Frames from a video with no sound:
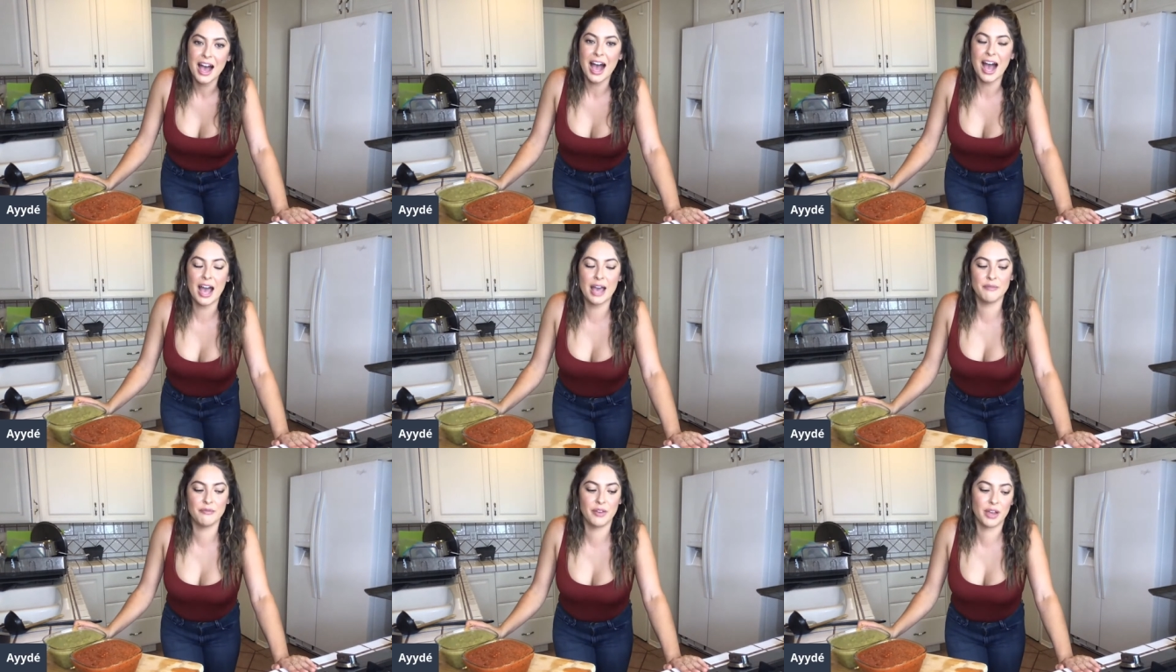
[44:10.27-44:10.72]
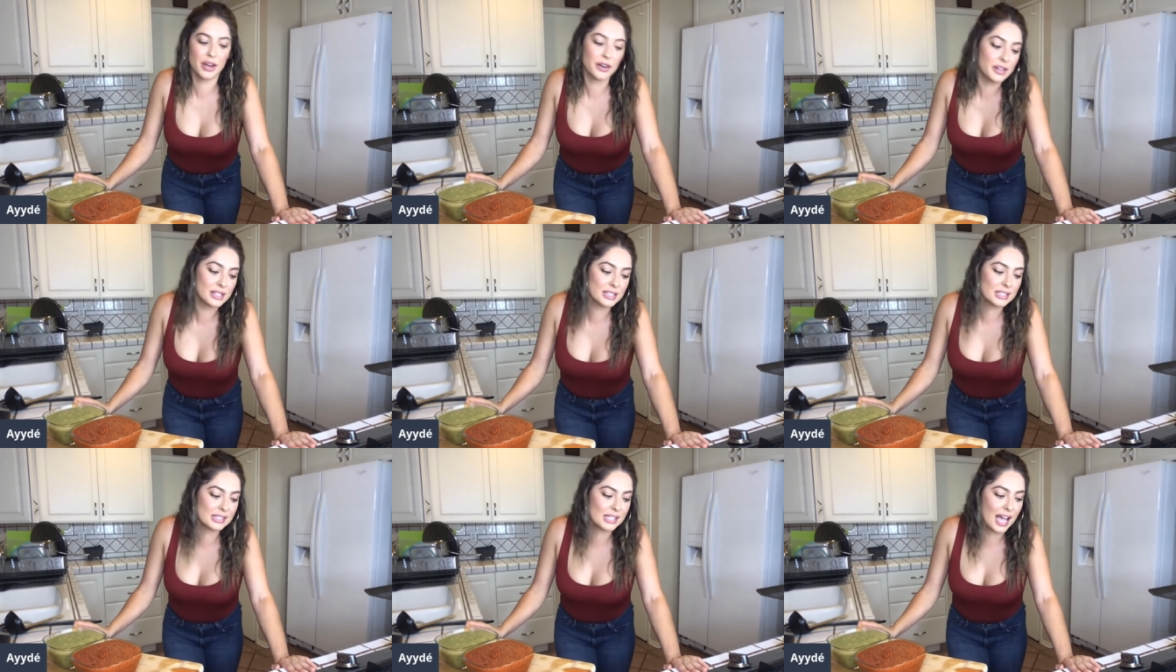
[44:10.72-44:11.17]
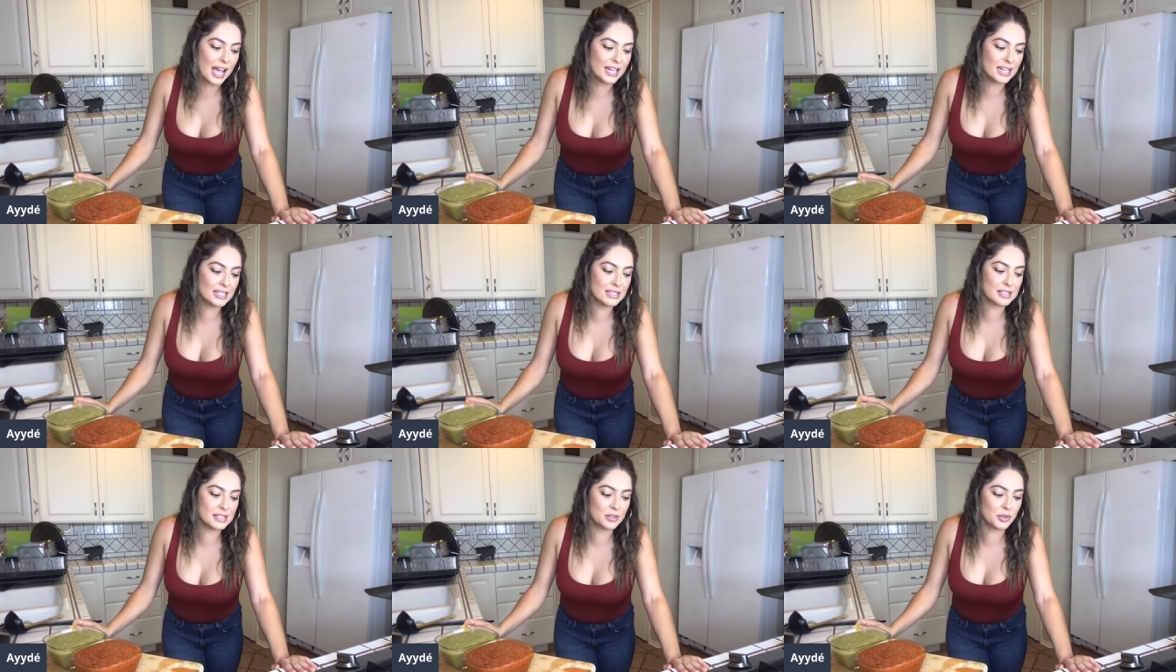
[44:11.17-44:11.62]
I'm very
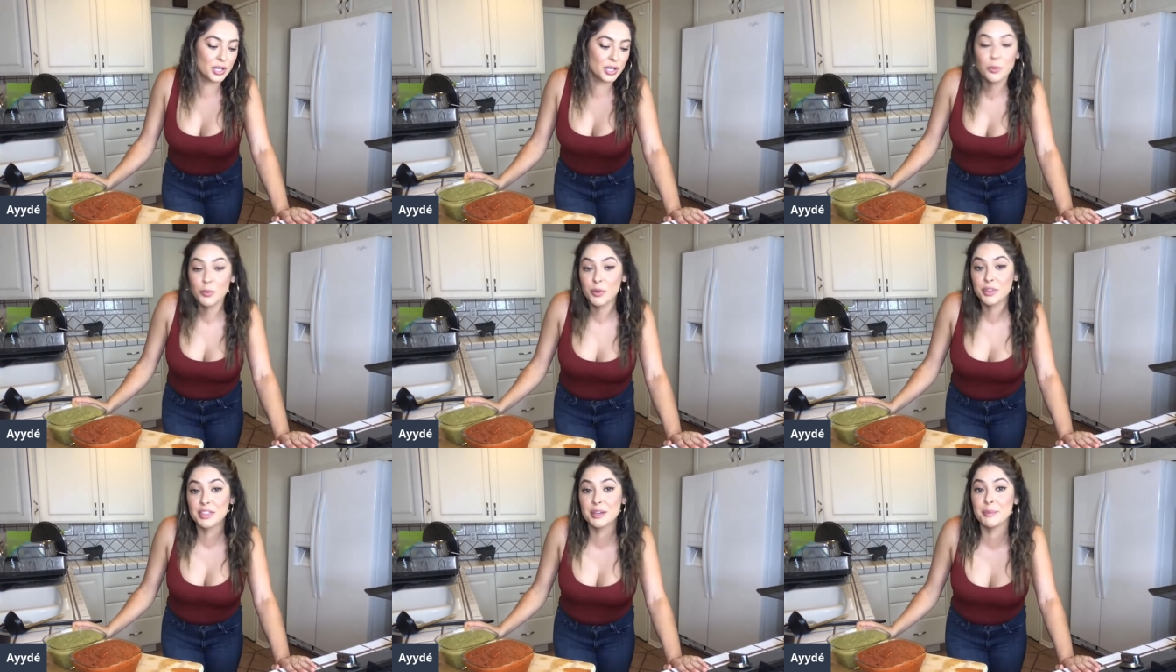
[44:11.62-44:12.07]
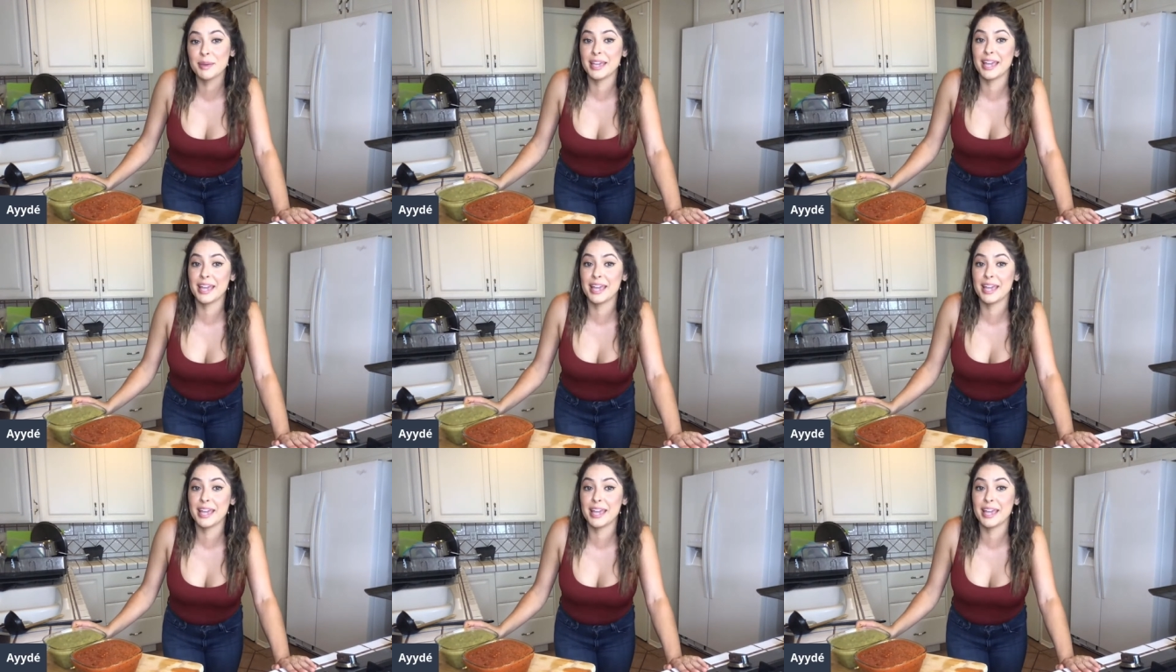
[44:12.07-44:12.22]
excited to cook with him.